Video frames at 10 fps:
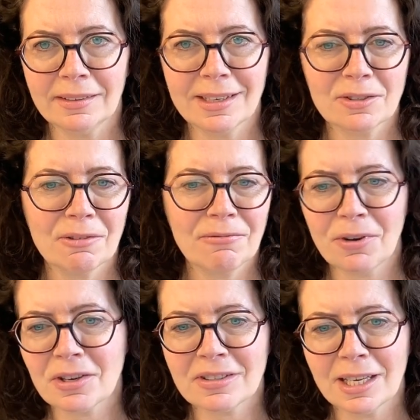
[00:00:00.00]
That's the
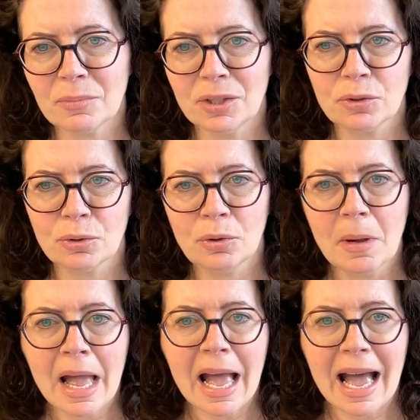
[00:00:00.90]
first step into
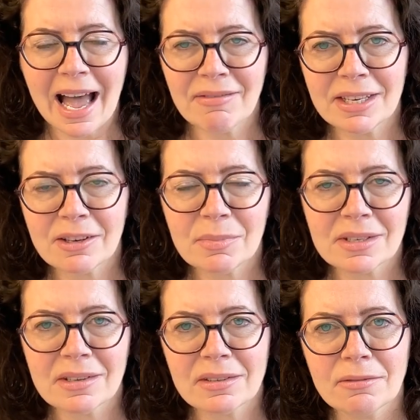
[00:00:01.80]
having a
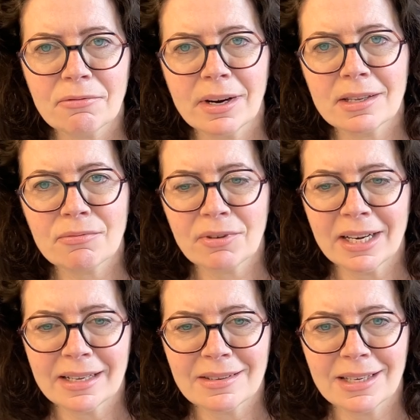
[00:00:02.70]
business in France,
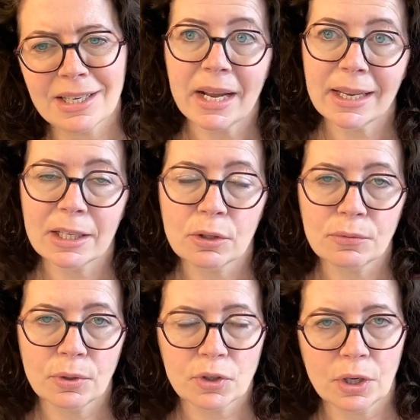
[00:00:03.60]
freelancing, and in the
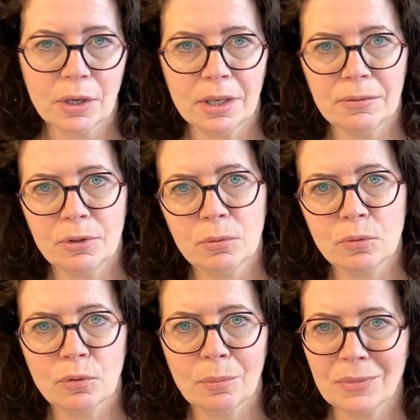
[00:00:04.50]
future, if you
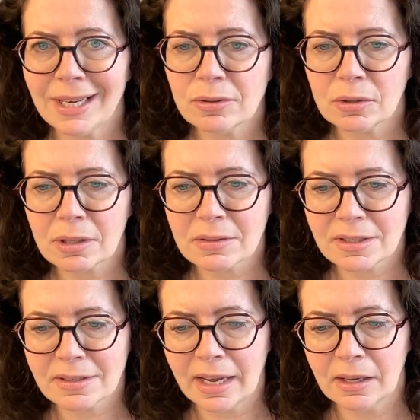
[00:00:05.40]
want to update or close
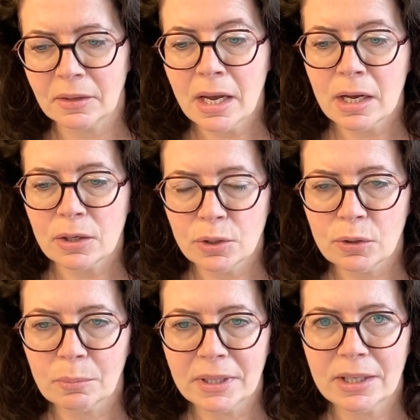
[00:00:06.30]
it down,
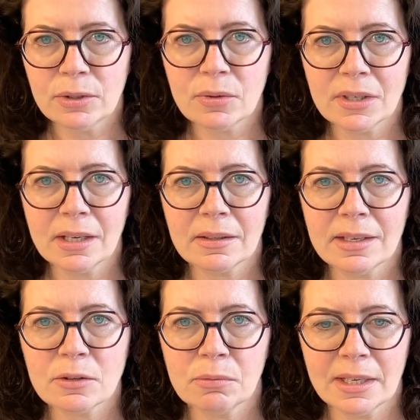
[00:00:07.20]
you'll be using
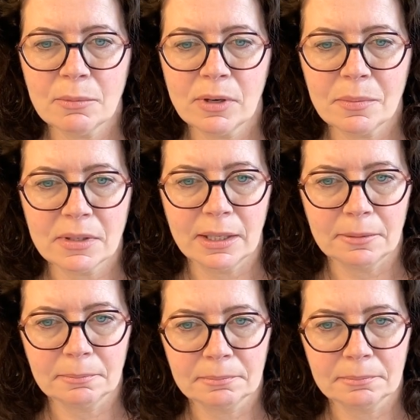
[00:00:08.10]
this same website.